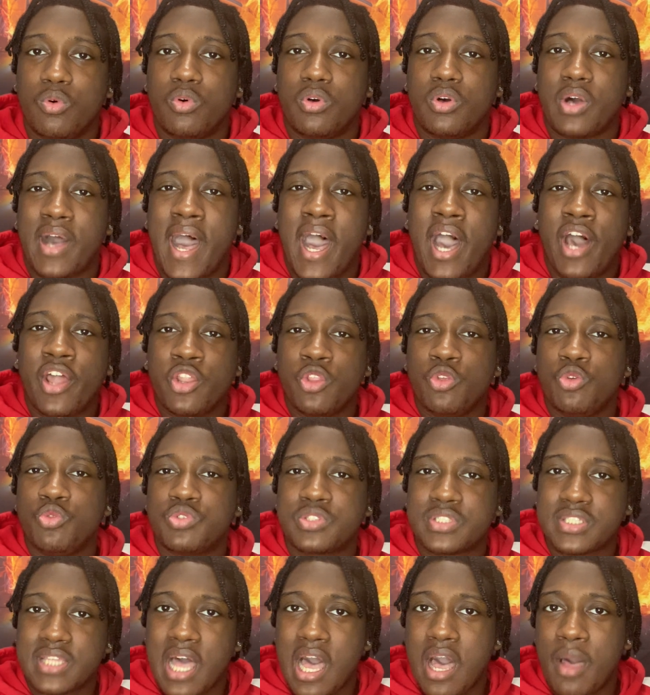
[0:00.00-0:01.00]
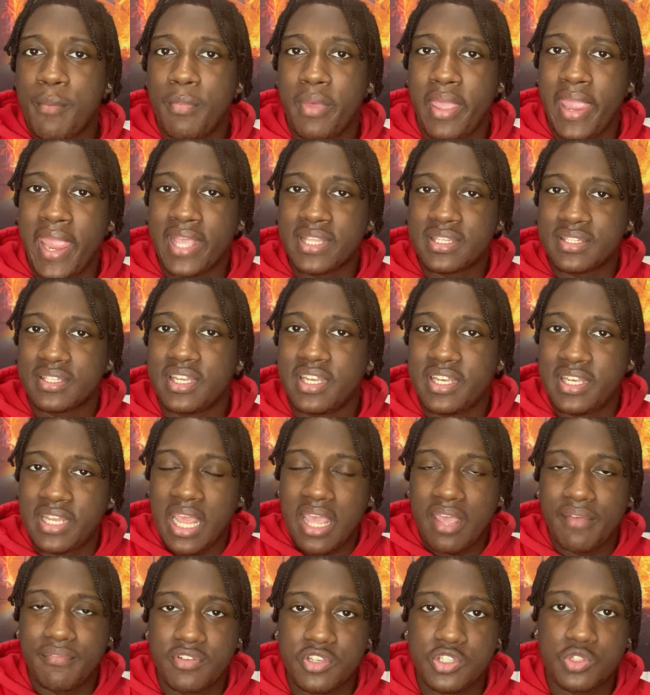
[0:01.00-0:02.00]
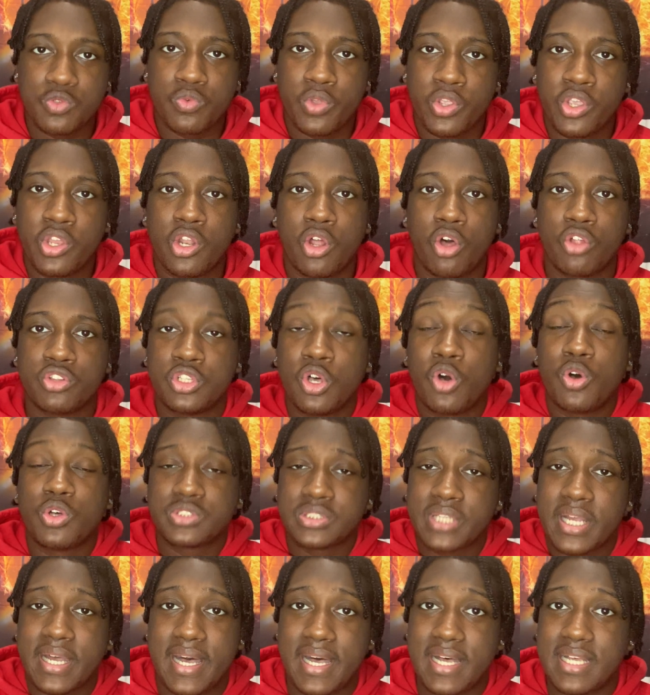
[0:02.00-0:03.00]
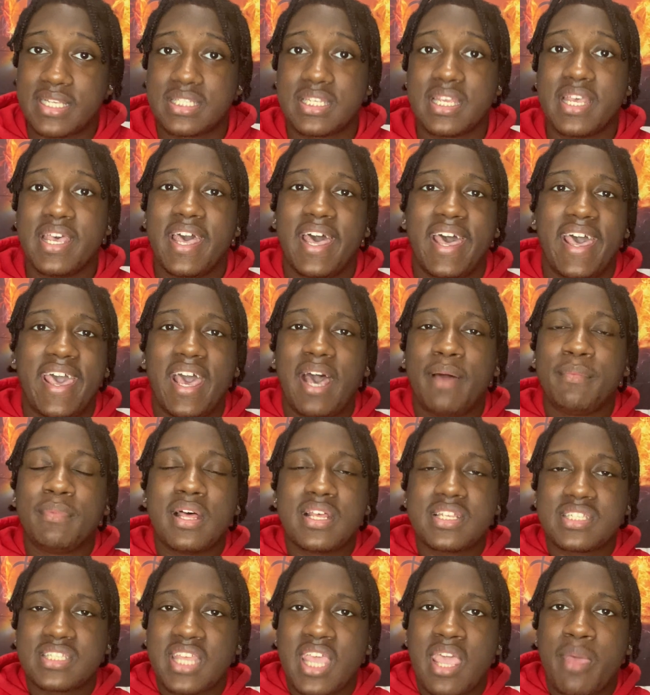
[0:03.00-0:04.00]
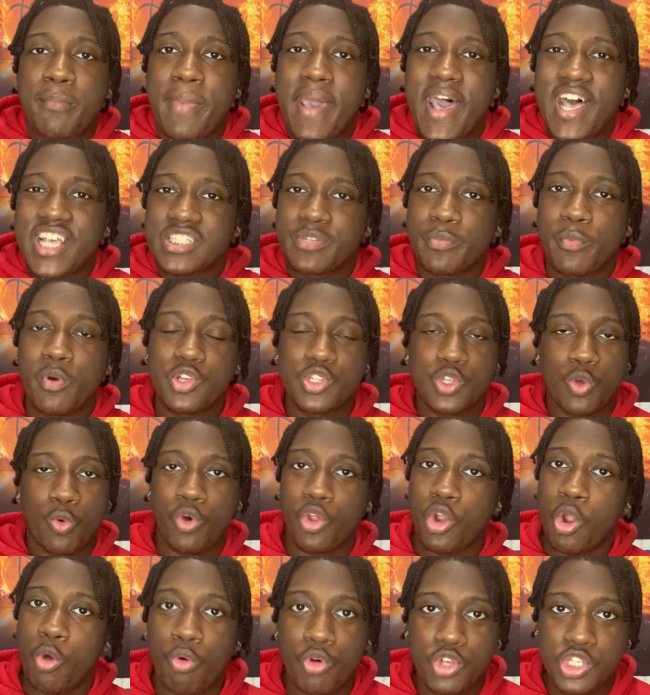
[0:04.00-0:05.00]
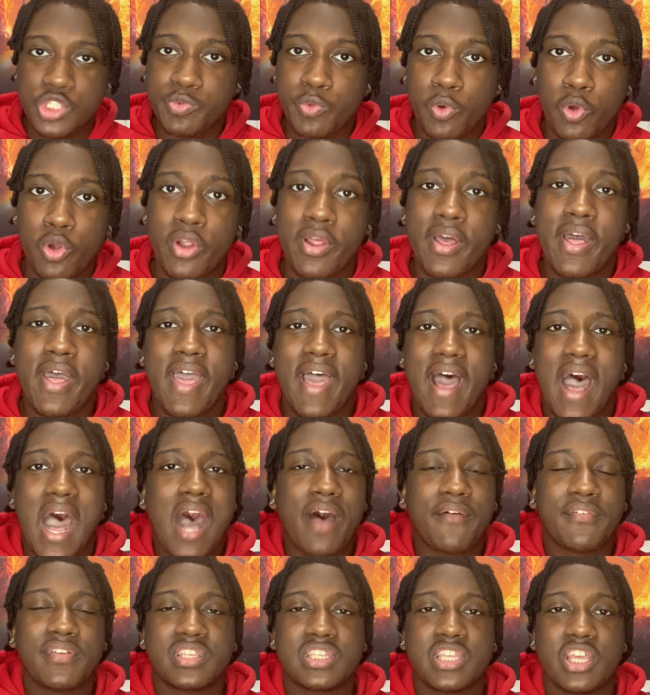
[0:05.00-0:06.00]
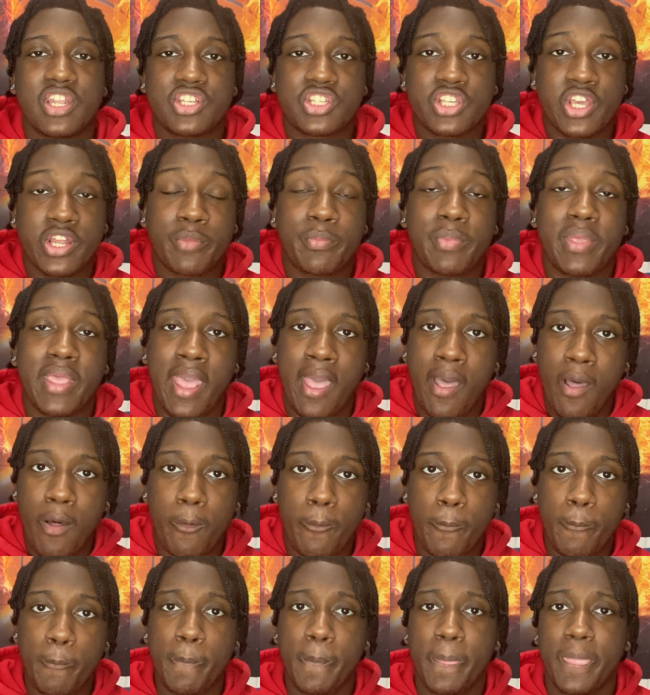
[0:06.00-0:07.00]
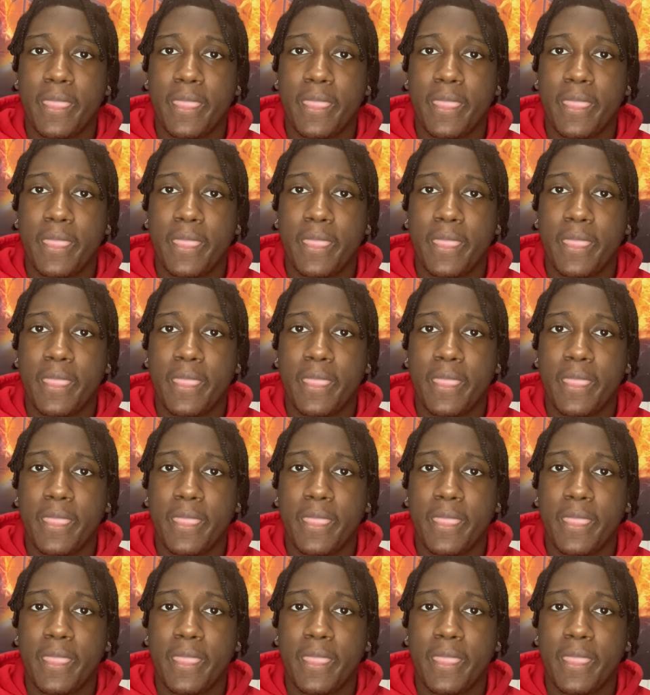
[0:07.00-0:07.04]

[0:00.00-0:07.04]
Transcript: how do you stop Anthony Davis with, you know, those guys? And I'm not saying basketball is a one-on-one sport. Obviously, there's going to be help.